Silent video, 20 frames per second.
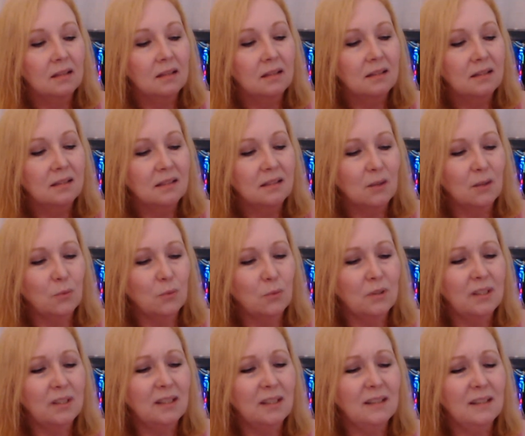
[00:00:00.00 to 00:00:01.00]
It's like,
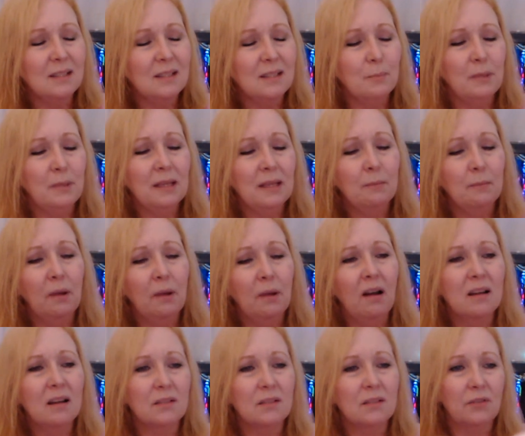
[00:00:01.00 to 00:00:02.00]
really? This big
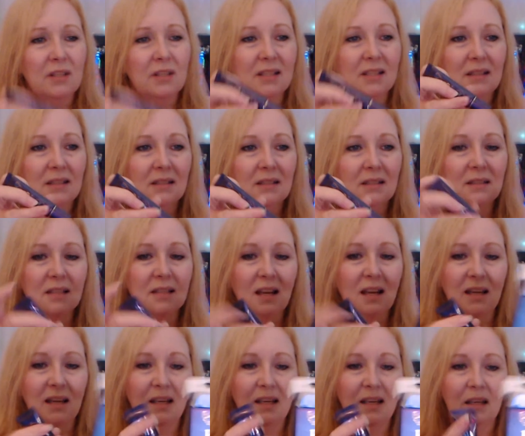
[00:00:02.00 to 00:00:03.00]
box for this little
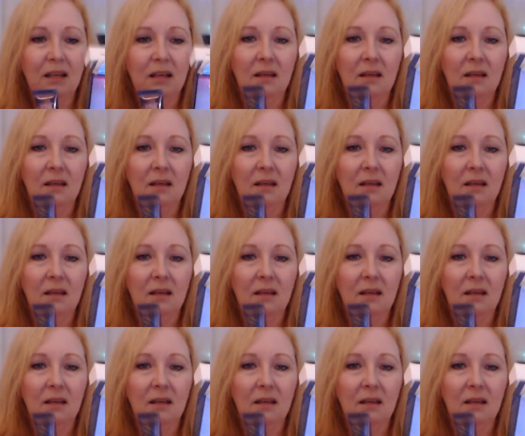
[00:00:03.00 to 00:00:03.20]
tiny